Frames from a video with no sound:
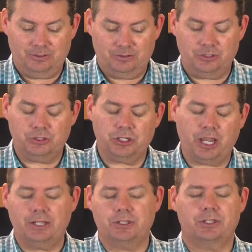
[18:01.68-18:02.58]
to
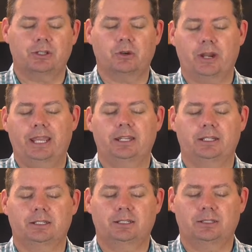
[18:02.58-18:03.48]
chase the
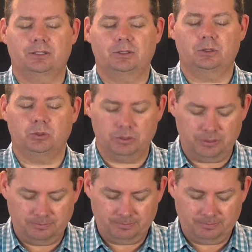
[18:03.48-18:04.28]
greater good.